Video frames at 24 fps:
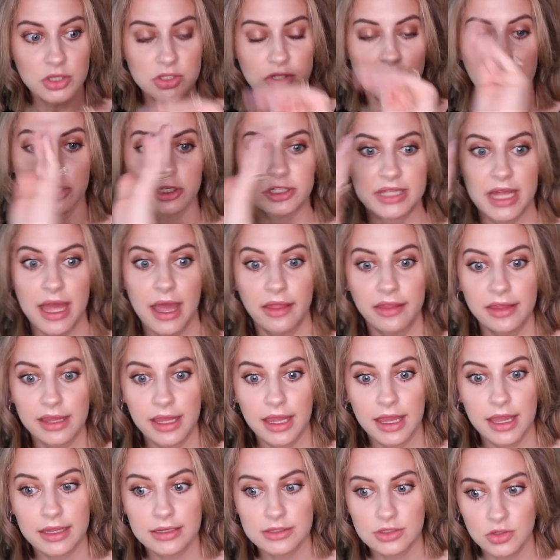So you're
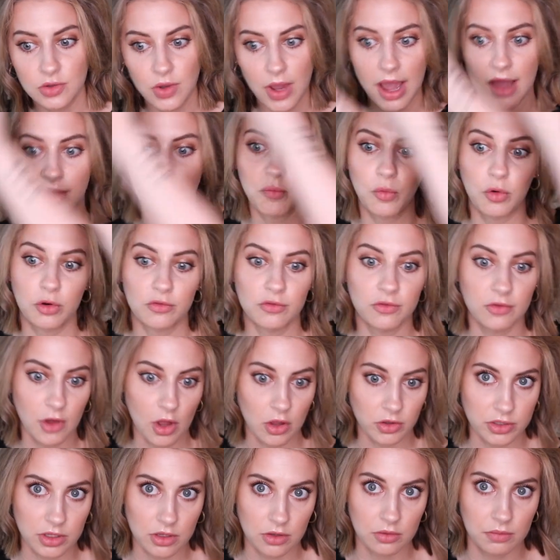telling it to have more
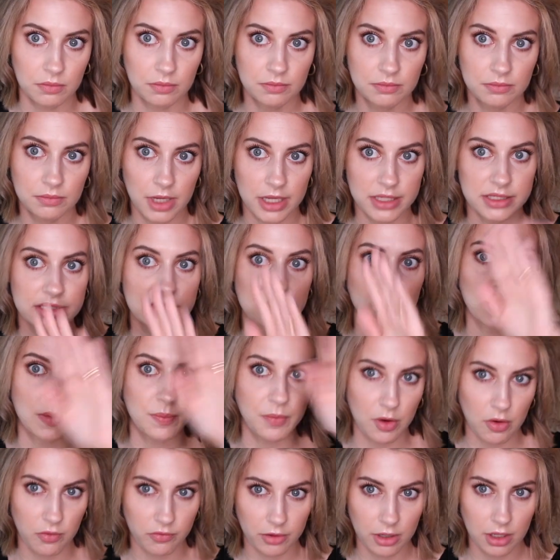volume and
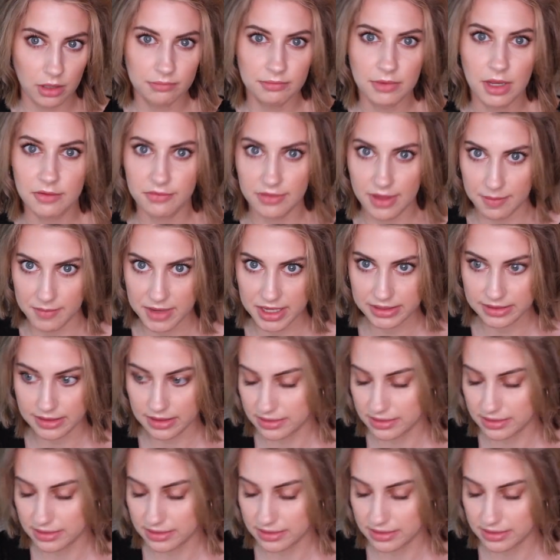sweep over, if that makes